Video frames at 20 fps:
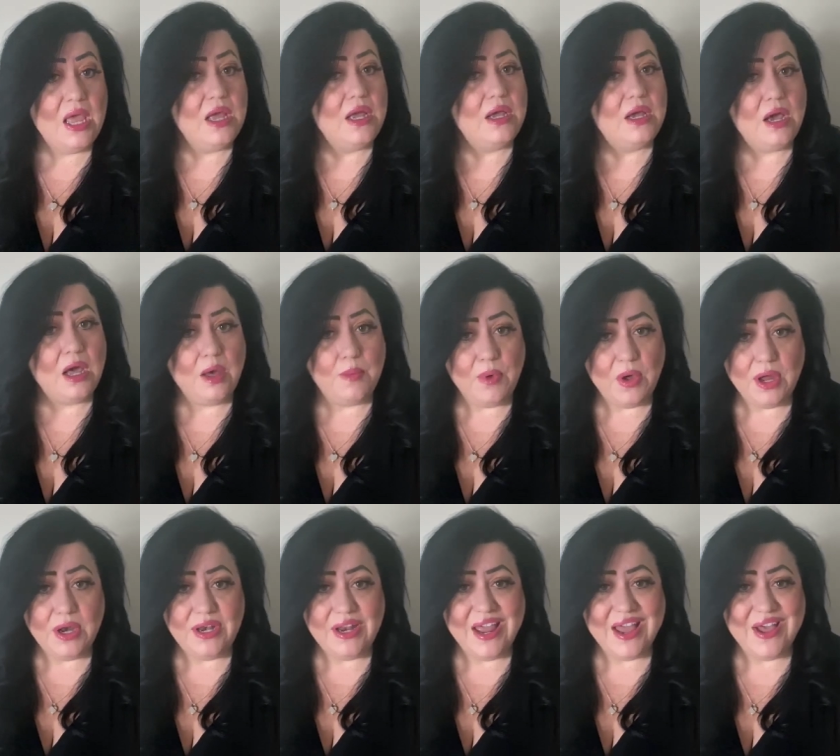come
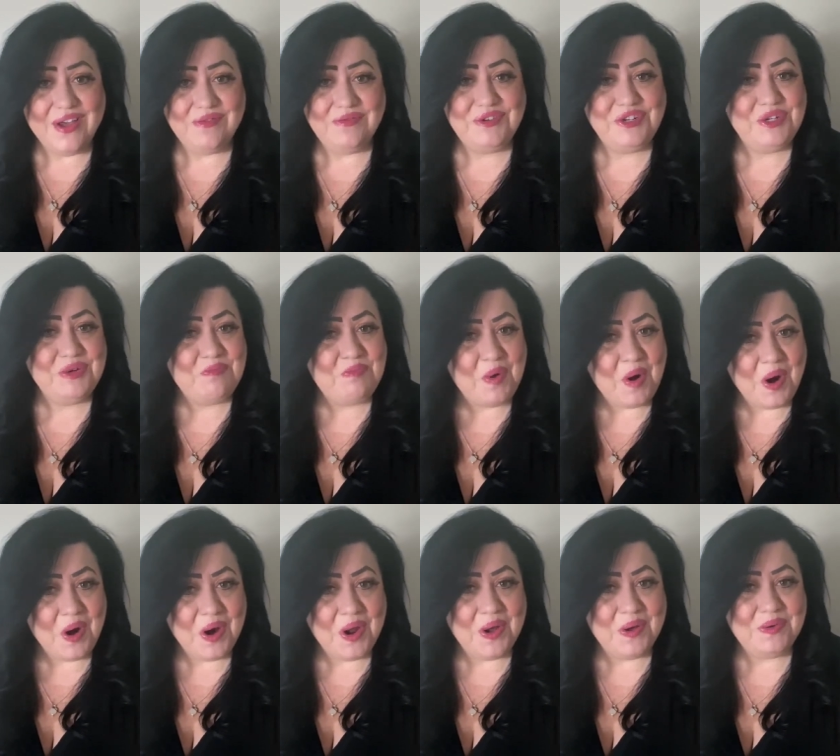on down
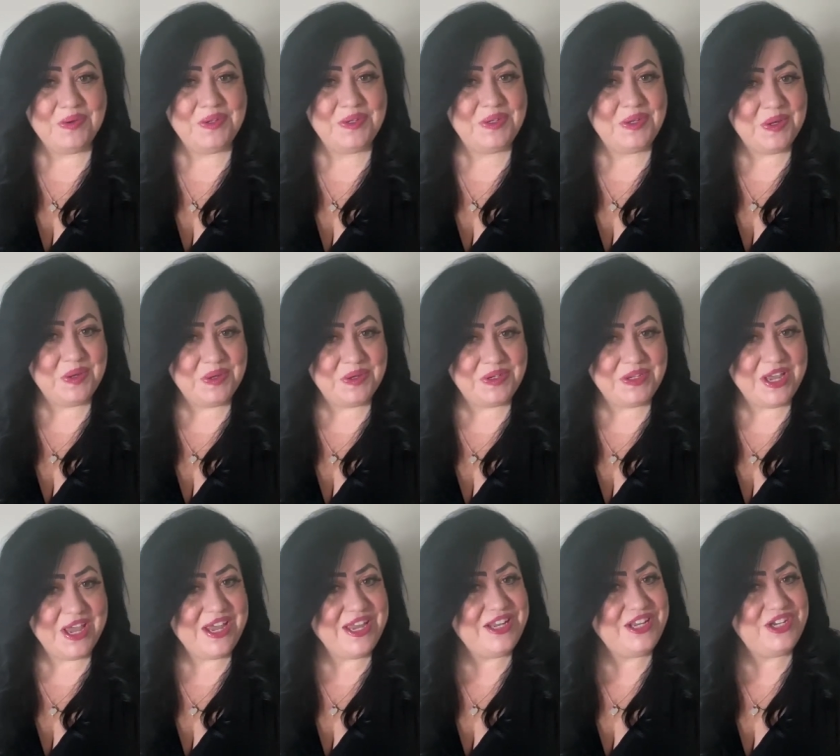tomorrow,
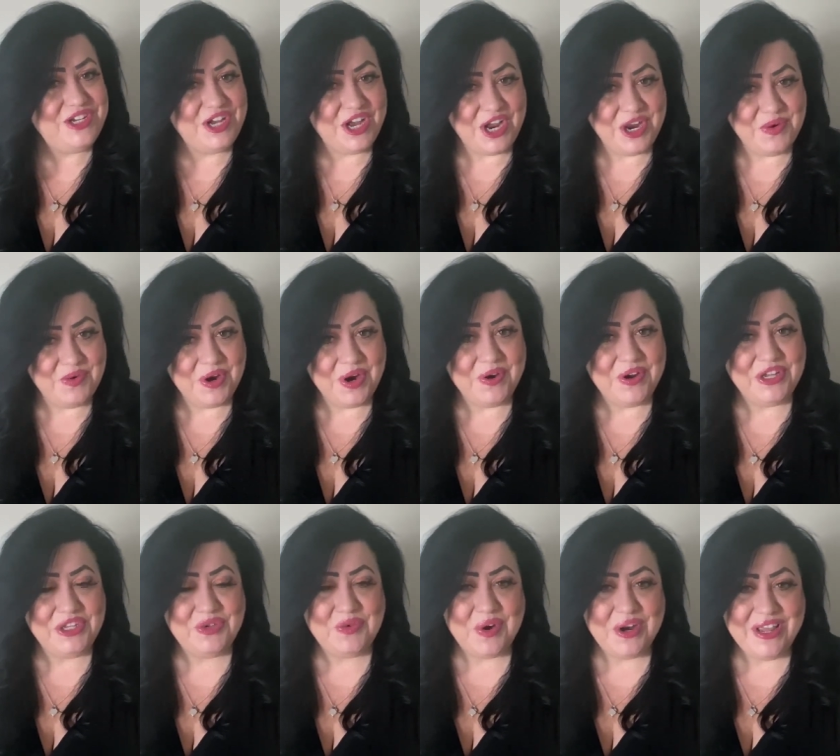Tuesday,
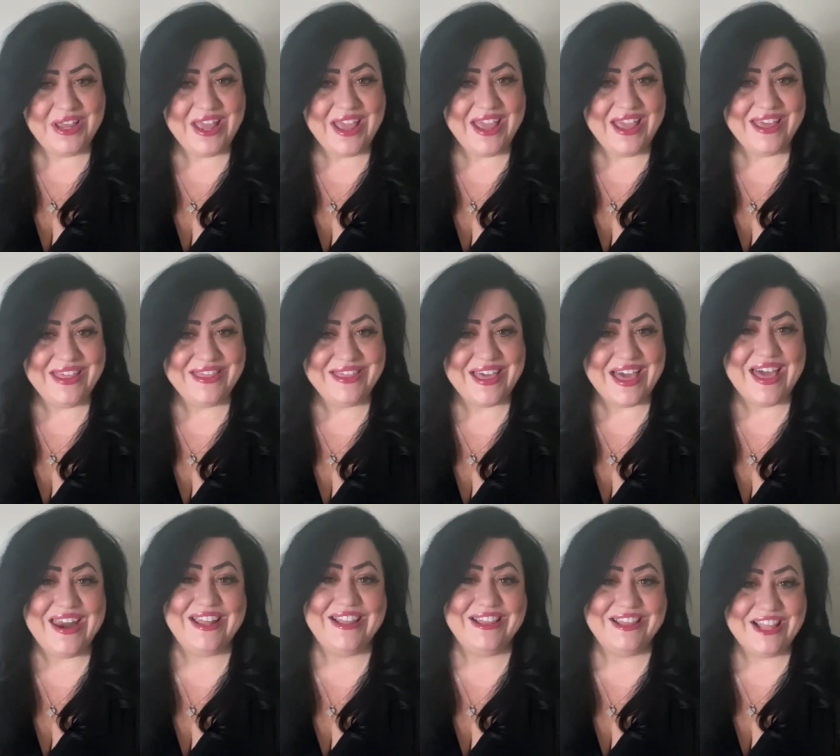January 28th
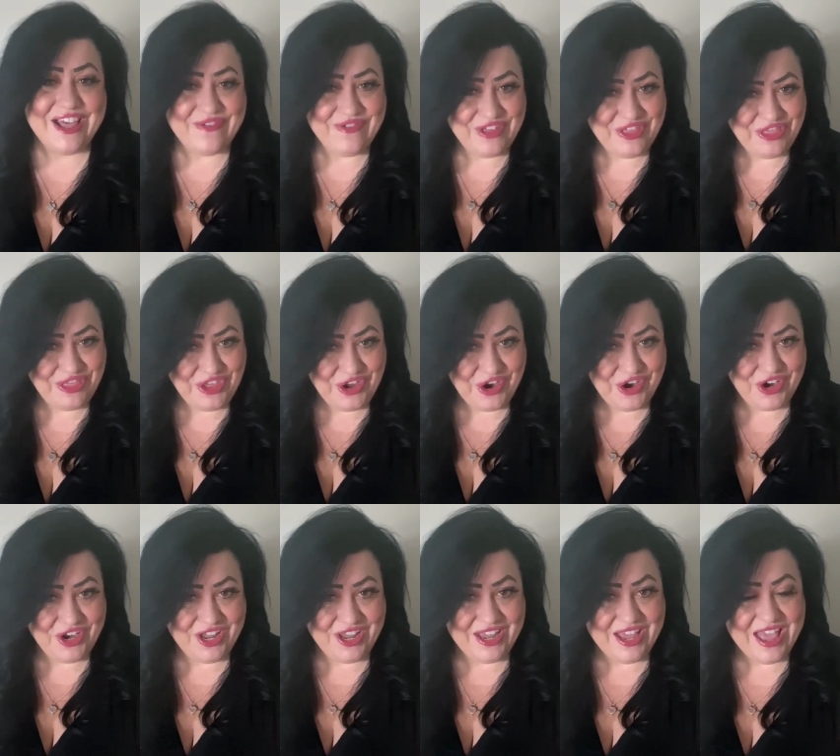at
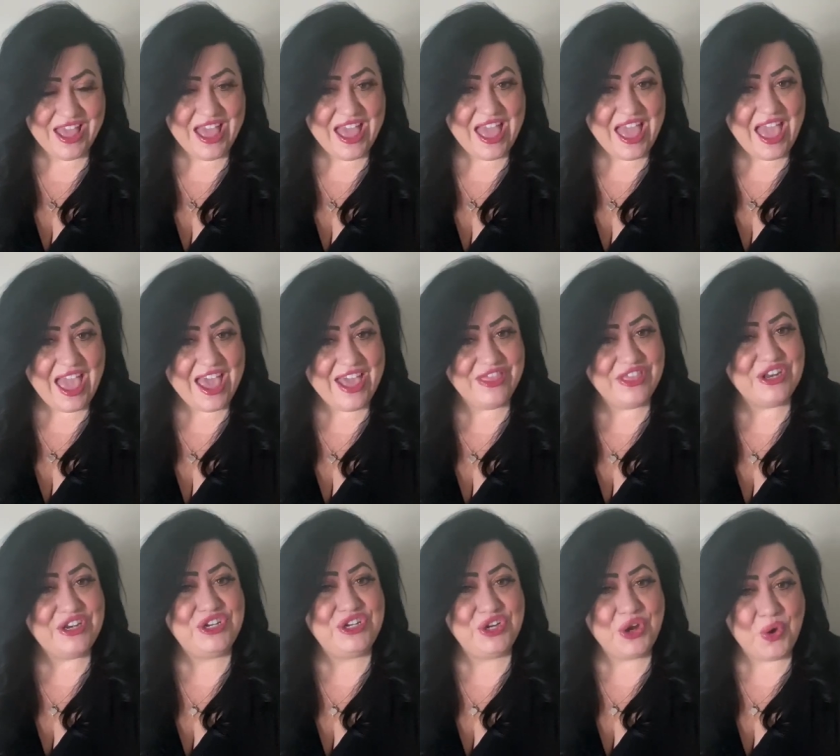11:30 at
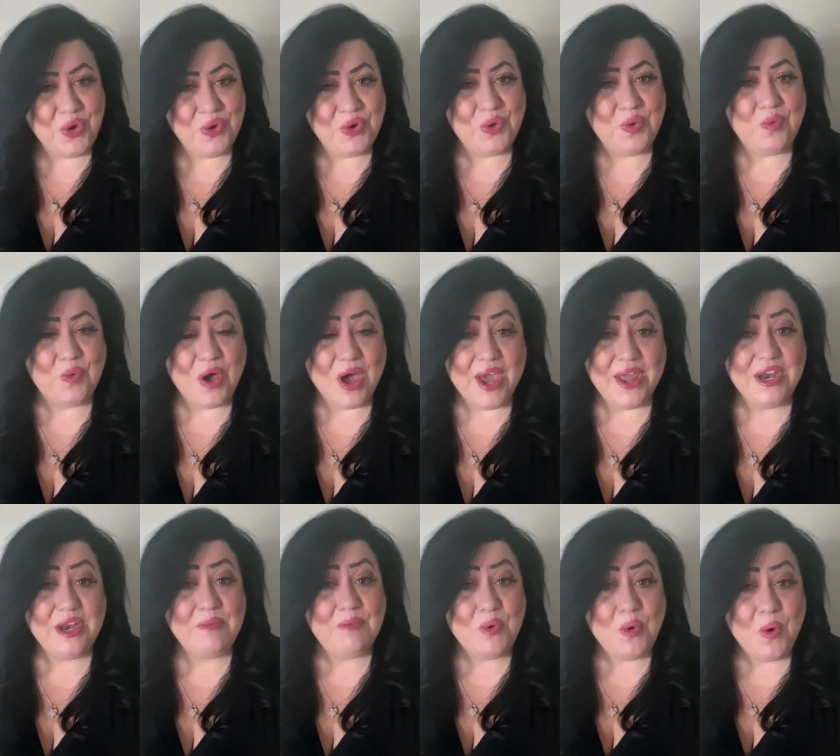the Total Wine
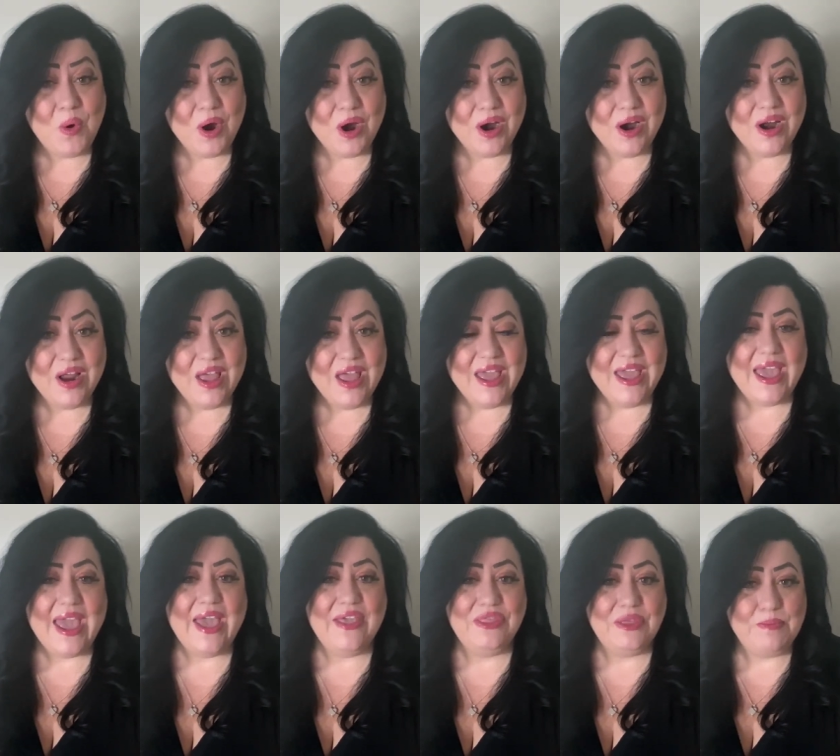and More
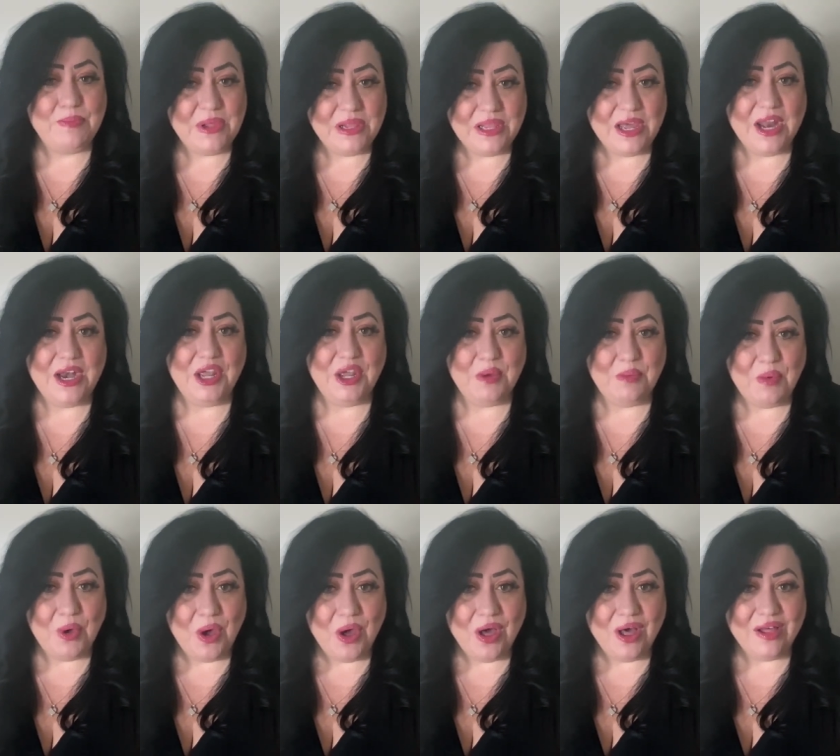at the Millenia
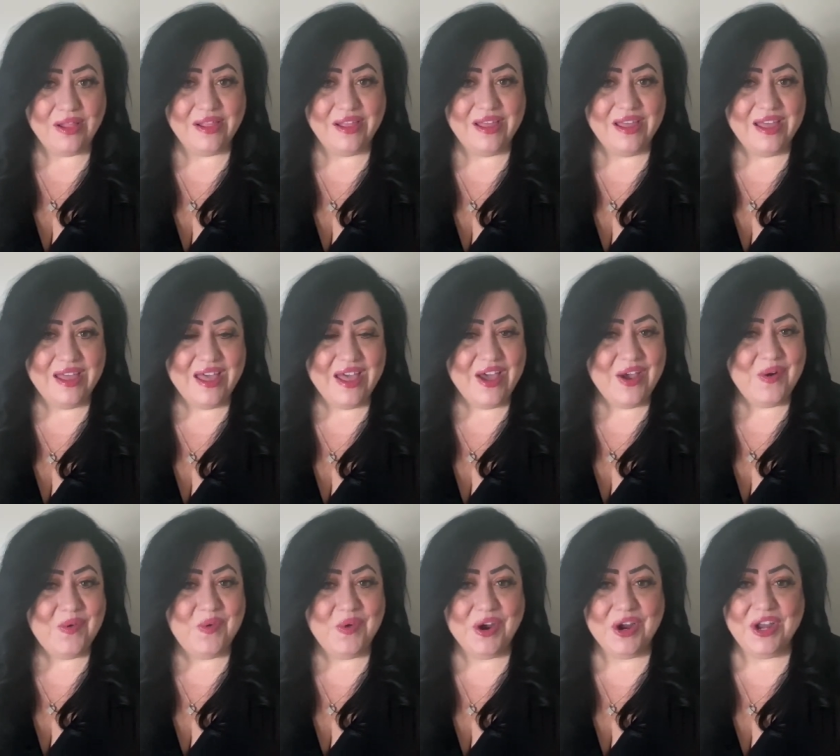Mall.
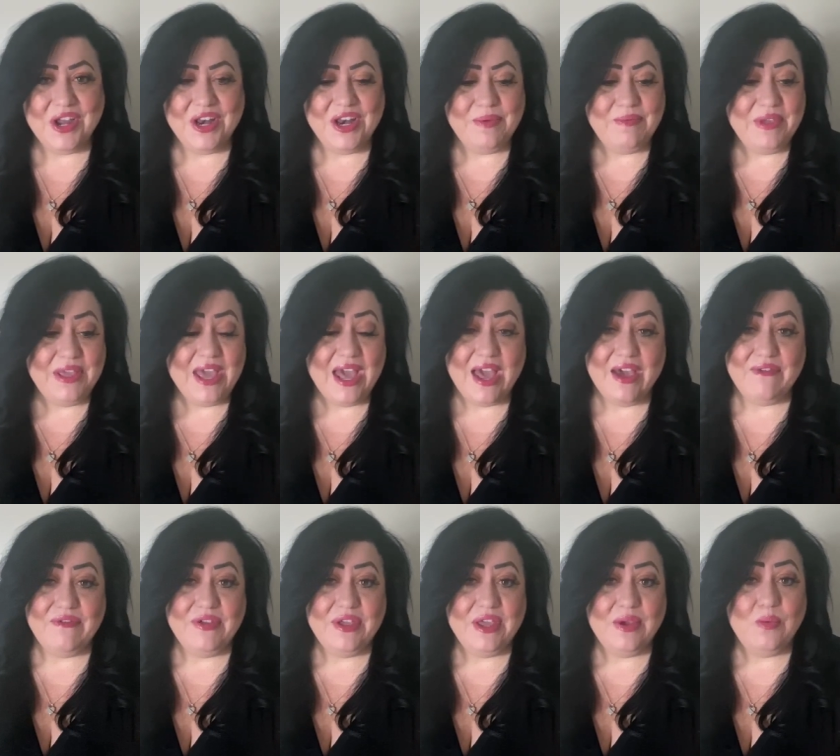We're going to be
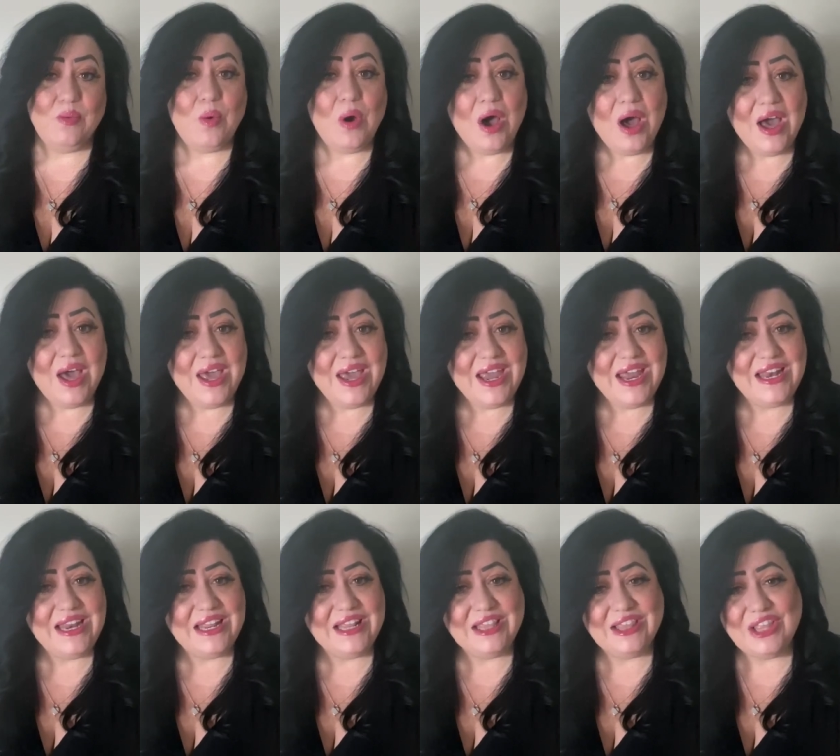having
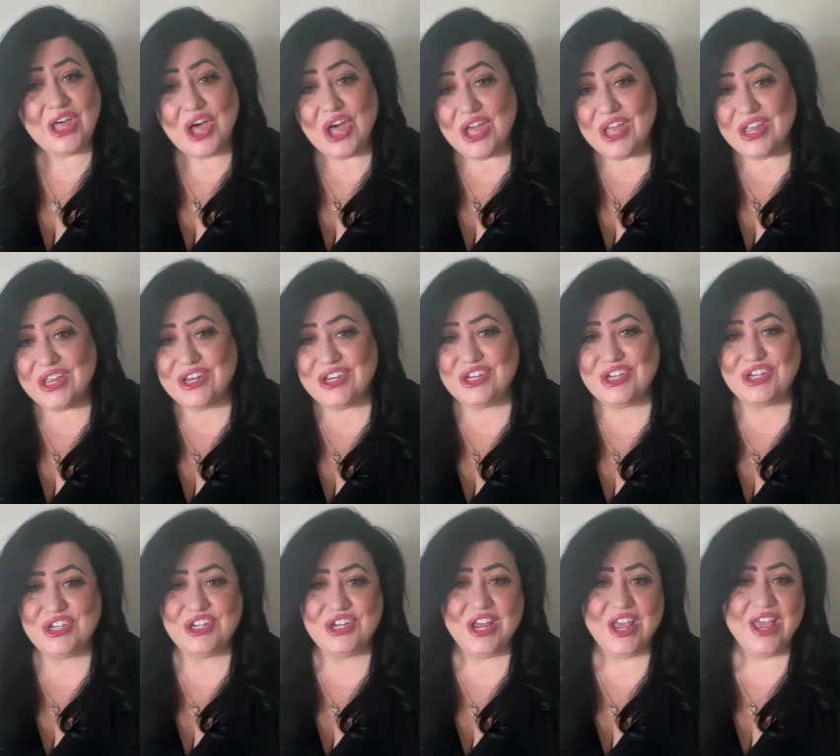wine and
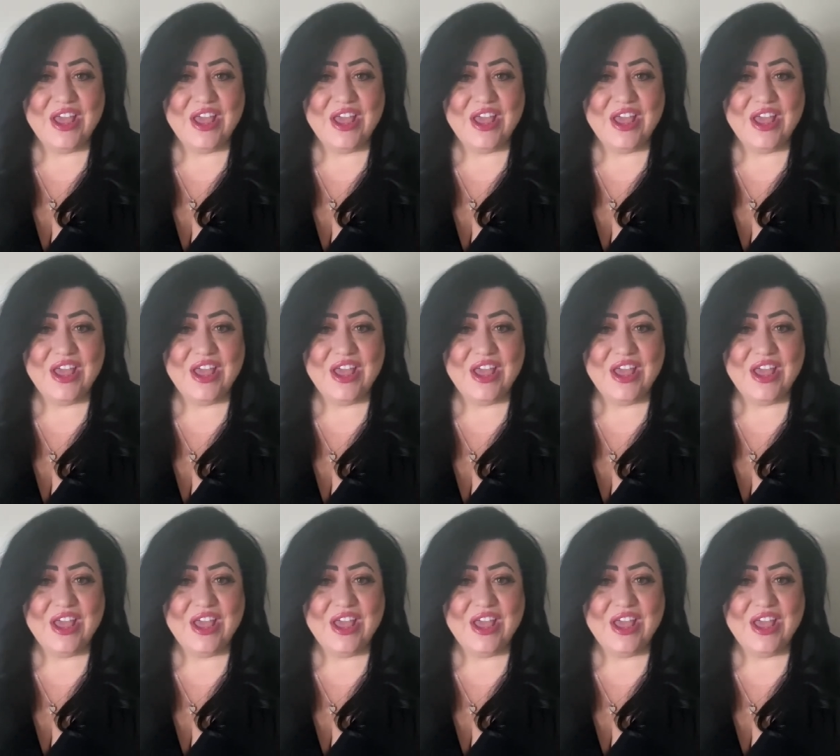lunch,